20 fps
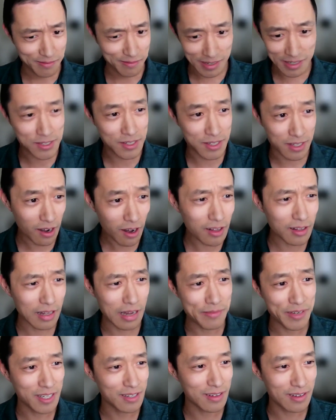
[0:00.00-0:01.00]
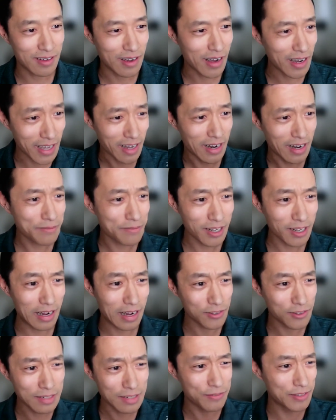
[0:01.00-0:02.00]
his theology, I mean, again,
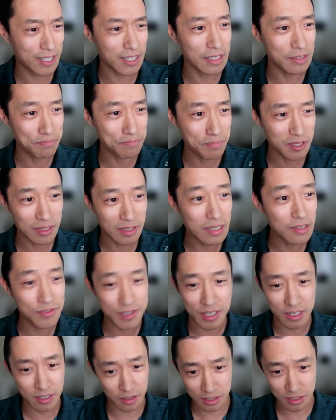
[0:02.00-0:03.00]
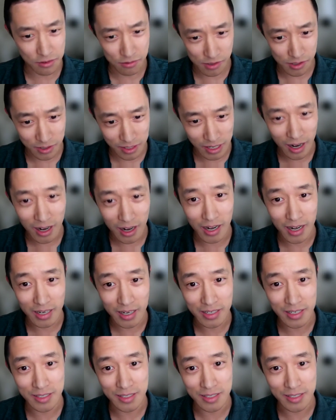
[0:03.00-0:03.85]
I don't even think he believes in a literal God.